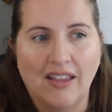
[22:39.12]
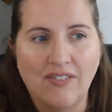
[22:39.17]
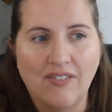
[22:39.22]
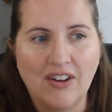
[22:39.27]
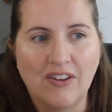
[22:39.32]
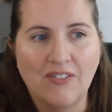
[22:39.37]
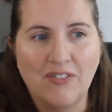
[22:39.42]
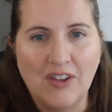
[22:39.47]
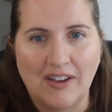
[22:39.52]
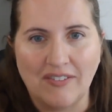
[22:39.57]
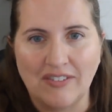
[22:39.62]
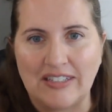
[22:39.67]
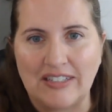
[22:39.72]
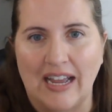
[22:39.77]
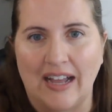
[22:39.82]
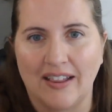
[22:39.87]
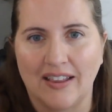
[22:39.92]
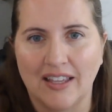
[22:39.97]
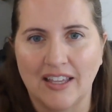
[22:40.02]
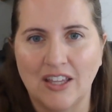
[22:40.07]
even if you have a
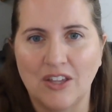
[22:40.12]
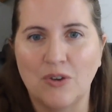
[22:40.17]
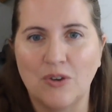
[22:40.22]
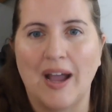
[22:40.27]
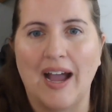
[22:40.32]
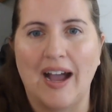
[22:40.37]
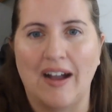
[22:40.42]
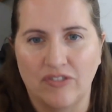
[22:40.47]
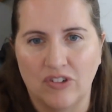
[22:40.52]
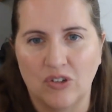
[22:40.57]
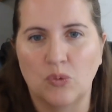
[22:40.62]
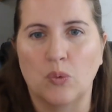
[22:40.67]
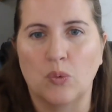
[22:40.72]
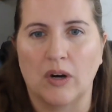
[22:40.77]
talent, you have to